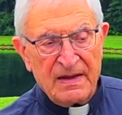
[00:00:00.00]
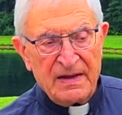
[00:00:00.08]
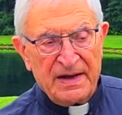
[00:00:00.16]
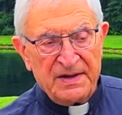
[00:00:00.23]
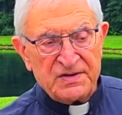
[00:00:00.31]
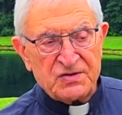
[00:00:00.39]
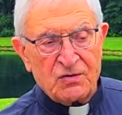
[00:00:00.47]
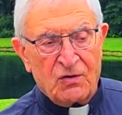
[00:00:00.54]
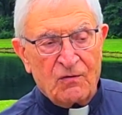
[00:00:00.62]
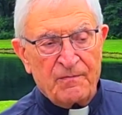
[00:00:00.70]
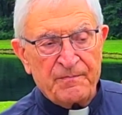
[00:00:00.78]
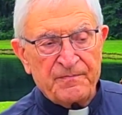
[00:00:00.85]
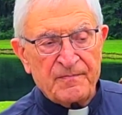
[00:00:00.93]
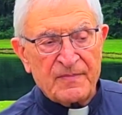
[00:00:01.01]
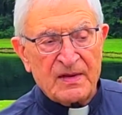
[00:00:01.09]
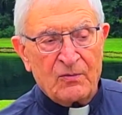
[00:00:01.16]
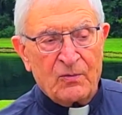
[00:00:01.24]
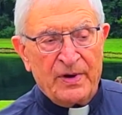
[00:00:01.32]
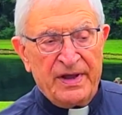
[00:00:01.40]
And so
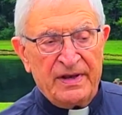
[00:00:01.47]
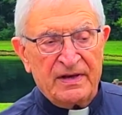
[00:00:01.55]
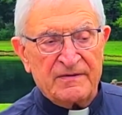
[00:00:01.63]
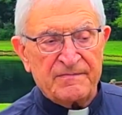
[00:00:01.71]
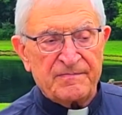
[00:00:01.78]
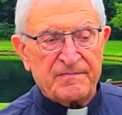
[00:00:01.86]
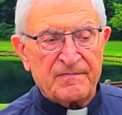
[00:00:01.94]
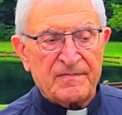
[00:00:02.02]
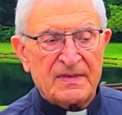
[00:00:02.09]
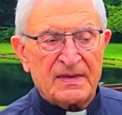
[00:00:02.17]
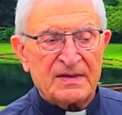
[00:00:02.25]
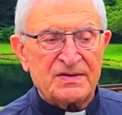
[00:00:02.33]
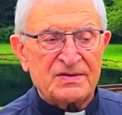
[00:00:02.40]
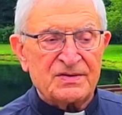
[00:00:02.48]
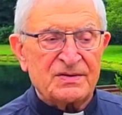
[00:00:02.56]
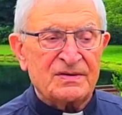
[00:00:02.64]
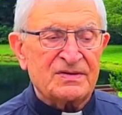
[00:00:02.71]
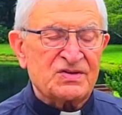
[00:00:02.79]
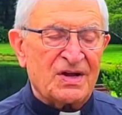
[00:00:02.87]
when
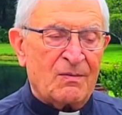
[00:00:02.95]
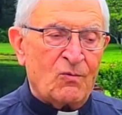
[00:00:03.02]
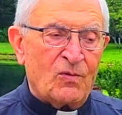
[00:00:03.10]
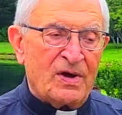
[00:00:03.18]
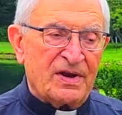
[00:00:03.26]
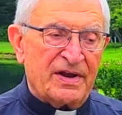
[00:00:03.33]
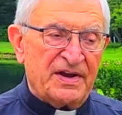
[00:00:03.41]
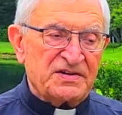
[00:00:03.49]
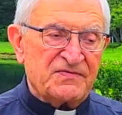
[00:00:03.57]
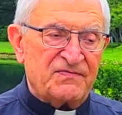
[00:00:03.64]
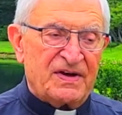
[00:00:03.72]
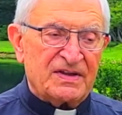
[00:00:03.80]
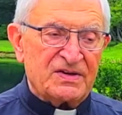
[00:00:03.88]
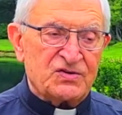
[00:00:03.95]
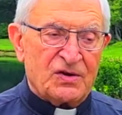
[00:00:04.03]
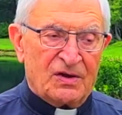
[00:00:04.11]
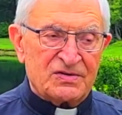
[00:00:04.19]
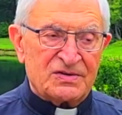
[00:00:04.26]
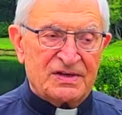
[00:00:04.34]
someone asked Father
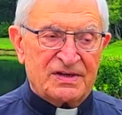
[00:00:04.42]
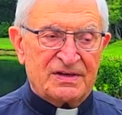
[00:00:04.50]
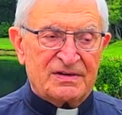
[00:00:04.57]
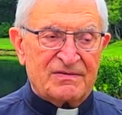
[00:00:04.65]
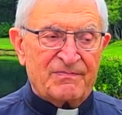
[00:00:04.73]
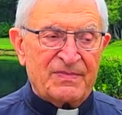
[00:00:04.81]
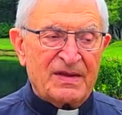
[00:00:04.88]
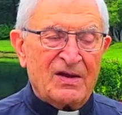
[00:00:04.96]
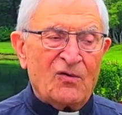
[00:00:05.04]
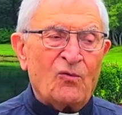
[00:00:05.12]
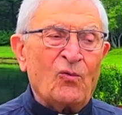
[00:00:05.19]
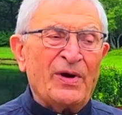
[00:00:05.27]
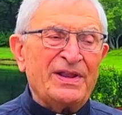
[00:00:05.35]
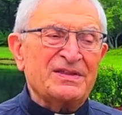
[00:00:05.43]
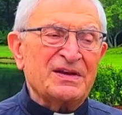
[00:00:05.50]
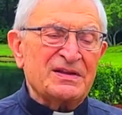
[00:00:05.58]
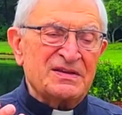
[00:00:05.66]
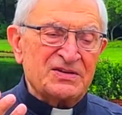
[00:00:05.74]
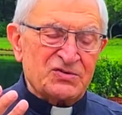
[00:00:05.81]
Justin, when
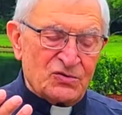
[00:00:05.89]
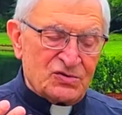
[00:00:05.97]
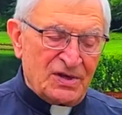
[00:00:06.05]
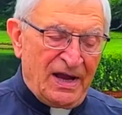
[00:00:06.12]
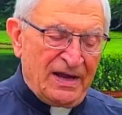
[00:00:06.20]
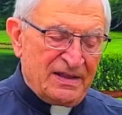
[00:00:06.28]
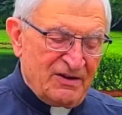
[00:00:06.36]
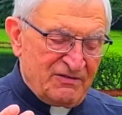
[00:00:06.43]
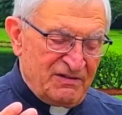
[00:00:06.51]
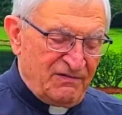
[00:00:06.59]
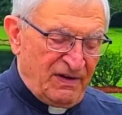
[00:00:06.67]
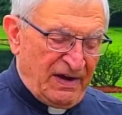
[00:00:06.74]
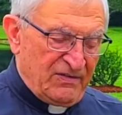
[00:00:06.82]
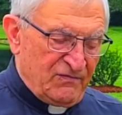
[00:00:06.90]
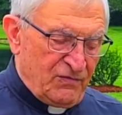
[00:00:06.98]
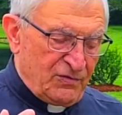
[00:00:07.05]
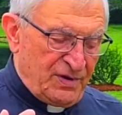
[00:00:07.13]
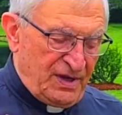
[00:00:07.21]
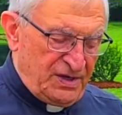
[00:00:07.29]
did the Society of Divine
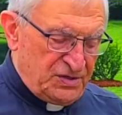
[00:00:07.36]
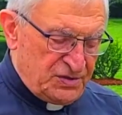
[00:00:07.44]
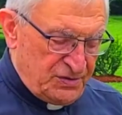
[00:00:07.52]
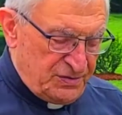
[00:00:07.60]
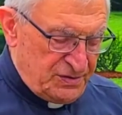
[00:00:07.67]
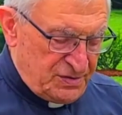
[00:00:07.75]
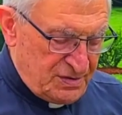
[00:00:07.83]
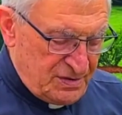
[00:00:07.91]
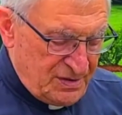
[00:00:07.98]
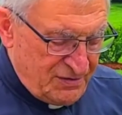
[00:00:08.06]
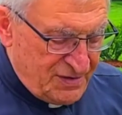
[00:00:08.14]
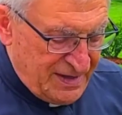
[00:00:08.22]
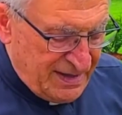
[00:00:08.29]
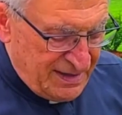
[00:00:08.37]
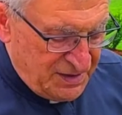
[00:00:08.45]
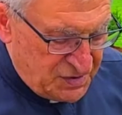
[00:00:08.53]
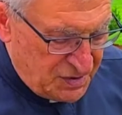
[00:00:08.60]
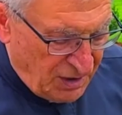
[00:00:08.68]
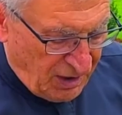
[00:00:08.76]
Vocations really
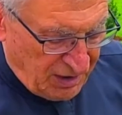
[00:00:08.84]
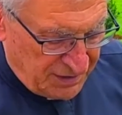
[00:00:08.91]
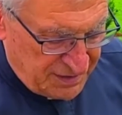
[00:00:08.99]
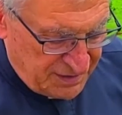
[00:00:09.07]
start?